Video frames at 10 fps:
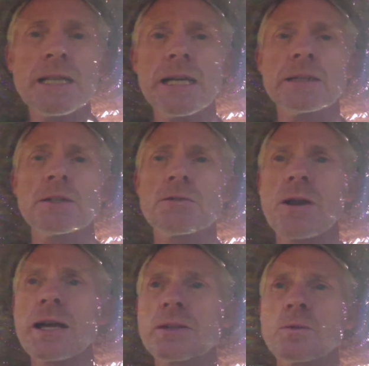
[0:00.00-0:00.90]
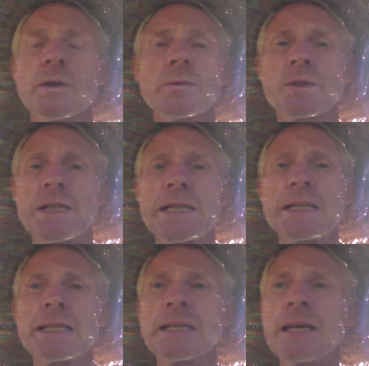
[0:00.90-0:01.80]
to cut the grass where it was
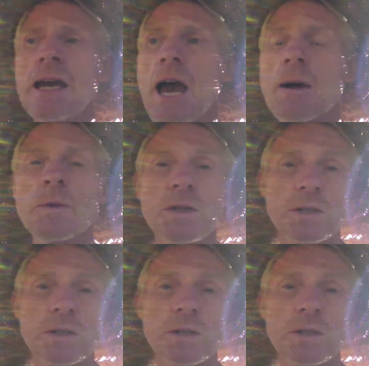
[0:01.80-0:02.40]
needed. And we